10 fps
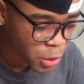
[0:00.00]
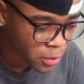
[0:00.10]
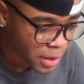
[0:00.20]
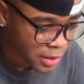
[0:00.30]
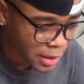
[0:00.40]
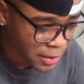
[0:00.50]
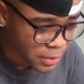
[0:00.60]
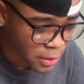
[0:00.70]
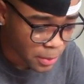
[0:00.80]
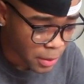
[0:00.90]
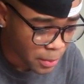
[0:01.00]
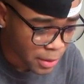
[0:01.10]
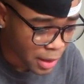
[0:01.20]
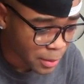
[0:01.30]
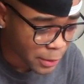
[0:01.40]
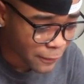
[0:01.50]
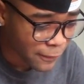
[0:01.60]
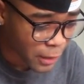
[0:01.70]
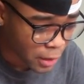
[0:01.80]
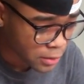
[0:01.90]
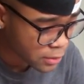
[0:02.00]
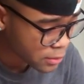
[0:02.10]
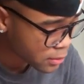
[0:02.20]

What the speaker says: showed my DMs to the public, I'd be fucked.